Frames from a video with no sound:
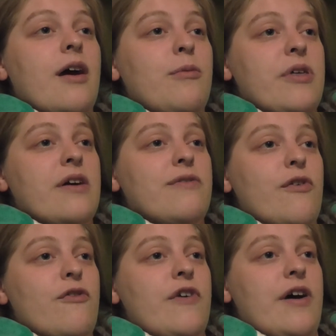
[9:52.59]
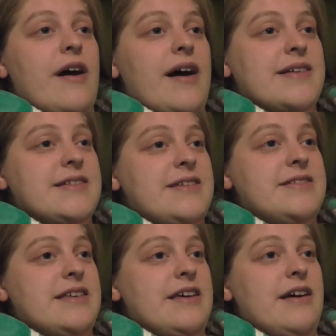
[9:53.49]
I'm thankful for
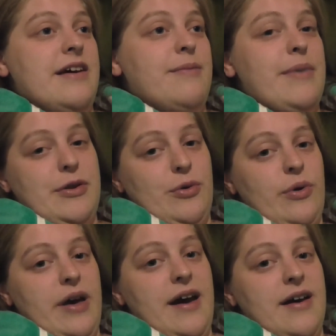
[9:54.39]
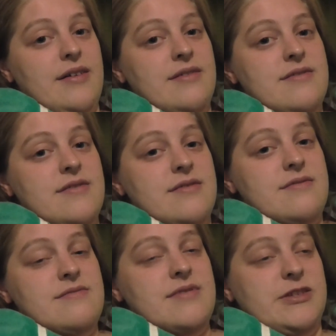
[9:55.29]
access to medical care,
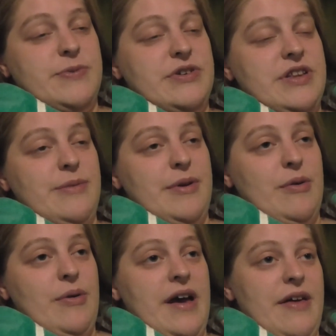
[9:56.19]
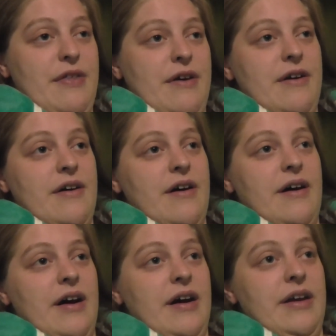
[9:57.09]
especially the medical care that
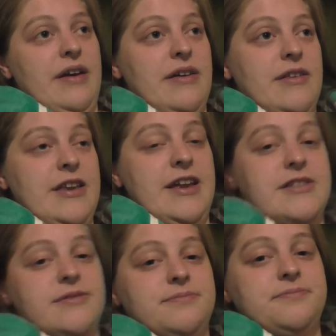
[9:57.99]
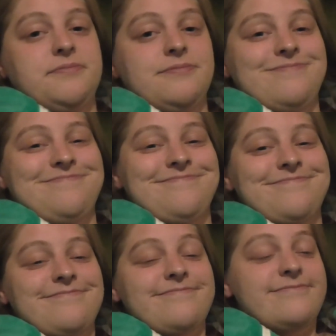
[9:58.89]
I need.
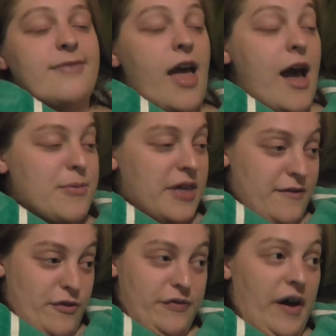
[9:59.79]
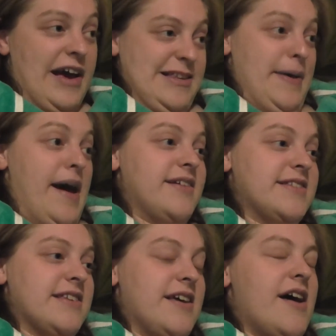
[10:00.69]
I'm thankful for ice
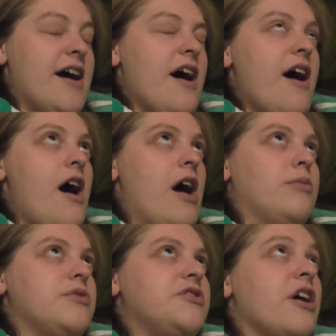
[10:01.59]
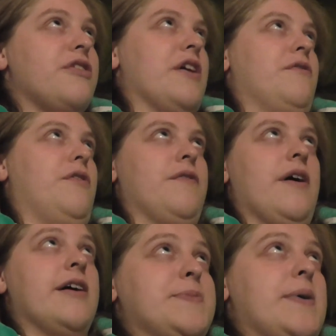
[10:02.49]
packs. I'm so thankful for
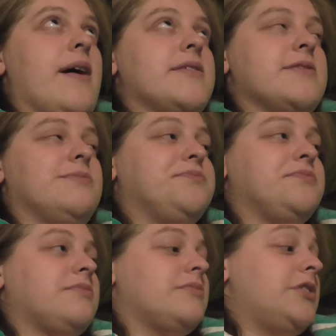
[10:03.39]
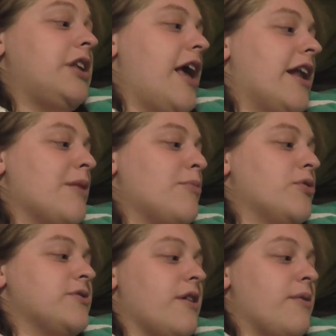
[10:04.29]
packs. And I'm
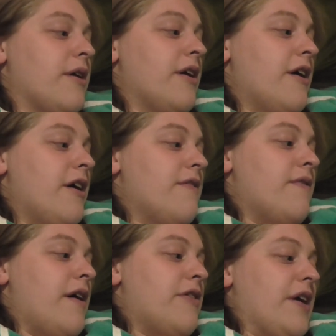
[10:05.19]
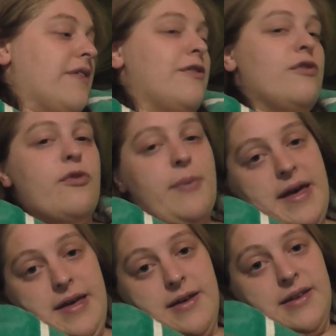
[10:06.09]
also very thankful for
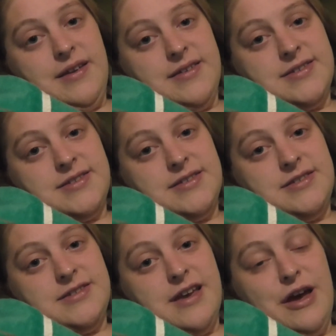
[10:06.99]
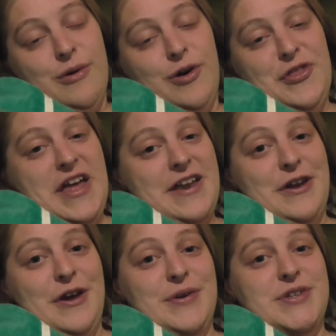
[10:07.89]
painkillers. So on that
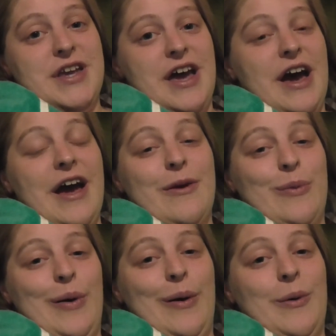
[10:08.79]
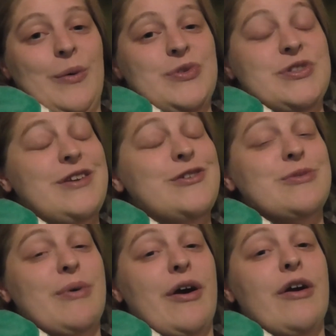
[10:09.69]
note, I will see you
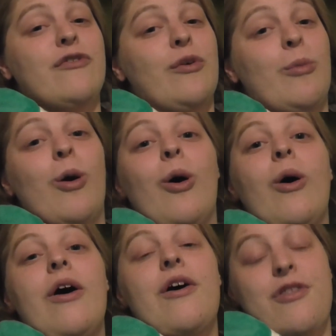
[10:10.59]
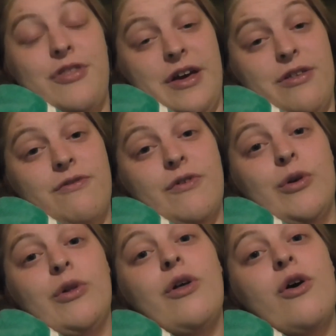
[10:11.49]
tomorrow for more
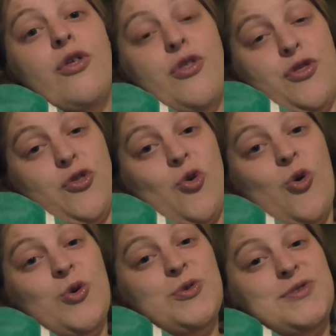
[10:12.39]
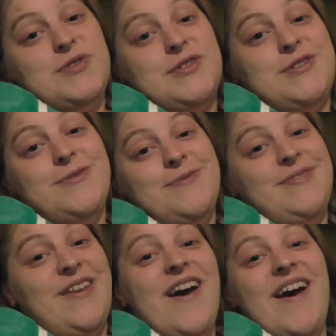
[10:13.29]
thankful thoughts.
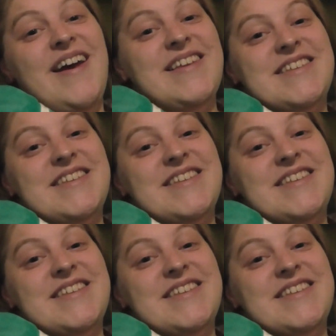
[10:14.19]
Night.